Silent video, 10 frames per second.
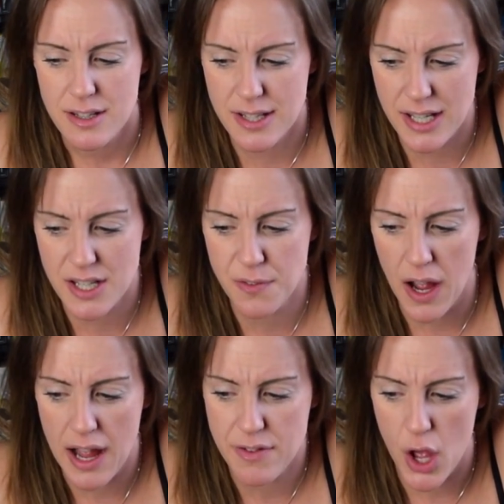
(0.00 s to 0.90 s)

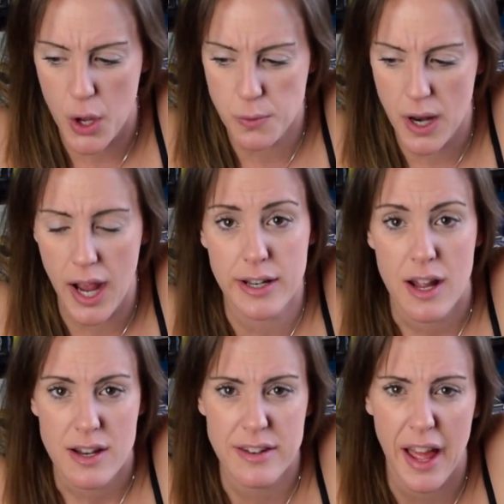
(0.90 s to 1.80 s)
65, 09,
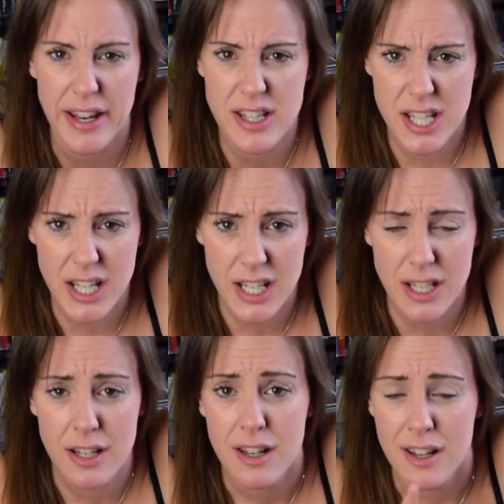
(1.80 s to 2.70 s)
19,